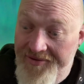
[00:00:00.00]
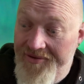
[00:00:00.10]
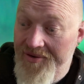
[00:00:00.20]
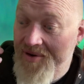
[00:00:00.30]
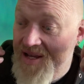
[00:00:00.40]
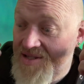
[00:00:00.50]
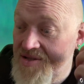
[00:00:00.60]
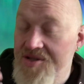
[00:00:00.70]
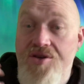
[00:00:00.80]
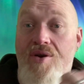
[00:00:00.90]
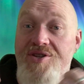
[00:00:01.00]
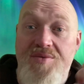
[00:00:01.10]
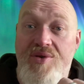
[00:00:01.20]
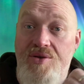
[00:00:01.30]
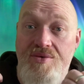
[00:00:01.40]
for us as
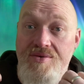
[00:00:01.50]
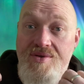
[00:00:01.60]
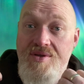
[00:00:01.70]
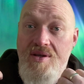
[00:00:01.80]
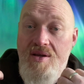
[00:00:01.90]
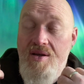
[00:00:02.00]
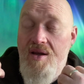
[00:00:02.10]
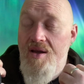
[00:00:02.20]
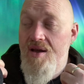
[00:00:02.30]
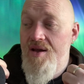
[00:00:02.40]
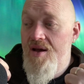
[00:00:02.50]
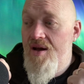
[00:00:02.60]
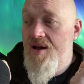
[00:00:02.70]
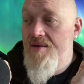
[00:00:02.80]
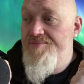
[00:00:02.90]
neurotypicals
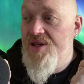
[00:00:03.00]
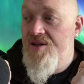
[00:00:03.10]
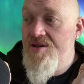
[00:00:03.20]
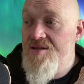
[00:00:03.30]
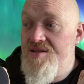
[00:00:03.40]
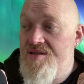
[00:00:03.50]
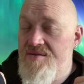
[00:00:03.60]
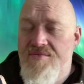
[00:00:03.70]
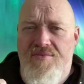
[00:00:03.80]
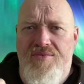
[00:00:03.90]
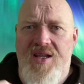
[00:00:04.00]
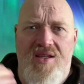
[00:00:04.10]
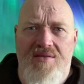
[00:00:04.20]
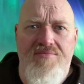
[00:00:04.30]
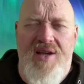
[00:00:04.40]
because
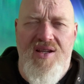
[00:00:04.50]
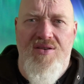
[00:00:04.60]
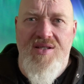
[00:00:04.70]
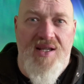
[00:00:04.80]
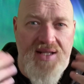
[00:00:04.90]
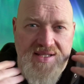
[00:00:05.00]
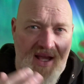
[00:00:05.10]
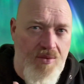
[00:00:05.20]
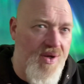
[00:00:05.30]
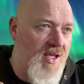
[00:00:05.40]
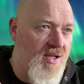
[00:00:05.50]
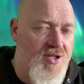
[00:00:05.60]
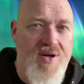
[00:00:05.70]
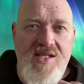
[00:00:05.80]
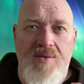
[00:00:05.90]
we make contact. That's how we
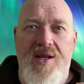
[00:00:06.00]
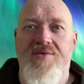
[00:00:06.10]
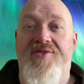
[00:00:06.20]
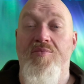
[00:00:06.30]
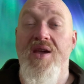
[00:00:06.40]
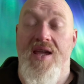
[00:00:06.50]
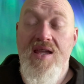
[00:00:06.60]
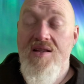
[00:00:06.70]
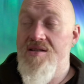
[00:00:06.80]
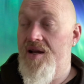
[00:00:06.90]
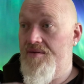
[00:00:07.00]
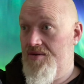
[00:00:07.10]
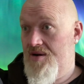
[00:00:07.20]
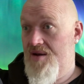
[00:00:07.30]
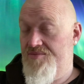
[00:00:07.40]
address someone. And for me, it's like,
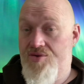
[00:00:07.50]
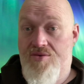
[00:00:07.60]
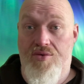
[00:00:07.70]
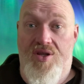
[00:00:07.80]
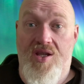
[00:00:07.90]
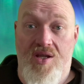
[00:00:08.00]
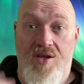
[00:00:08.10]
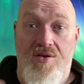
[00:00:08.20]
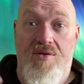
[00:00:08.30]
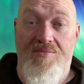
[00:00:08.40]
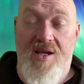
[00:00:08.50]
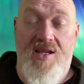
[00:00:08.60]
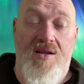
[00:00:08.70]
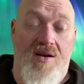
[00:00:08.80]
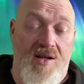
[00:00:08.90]
oh, I'm looking at you, I'm
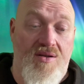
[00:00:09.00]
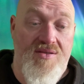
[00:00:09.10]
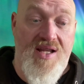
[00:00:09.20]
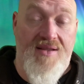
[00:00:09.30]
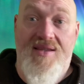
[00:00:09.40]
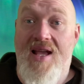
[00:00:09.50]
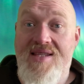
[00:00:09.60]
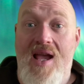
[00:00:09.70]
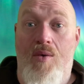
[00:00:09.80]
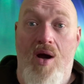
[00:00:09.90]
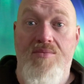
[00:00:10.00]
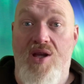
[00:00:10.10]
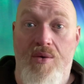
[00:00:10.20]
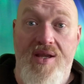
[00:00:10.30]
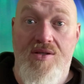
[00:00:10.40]
making eye contact. That's how I'm
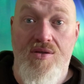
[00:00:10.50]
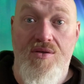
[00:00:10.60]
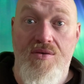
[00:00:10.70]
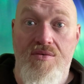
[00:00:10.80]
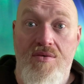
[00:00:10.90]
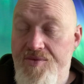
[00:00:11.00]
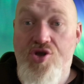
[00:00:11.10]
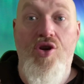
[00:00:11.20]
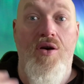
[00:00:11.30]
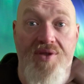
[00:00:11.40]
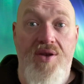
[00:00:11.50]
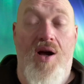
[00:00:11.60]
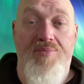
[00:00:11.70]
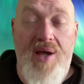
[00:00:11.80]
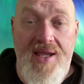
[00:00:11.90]
going to show that
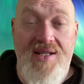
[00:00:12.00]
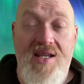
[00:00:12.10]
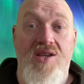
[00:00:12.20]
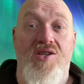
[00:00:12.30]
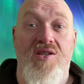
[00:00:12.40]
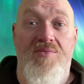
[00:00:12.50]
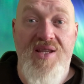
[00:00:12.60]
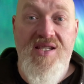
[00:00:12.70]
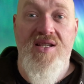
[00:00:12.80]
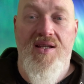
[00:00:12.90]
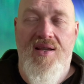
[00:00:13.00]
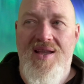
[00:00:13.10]
I'm paying attention, I'm listening.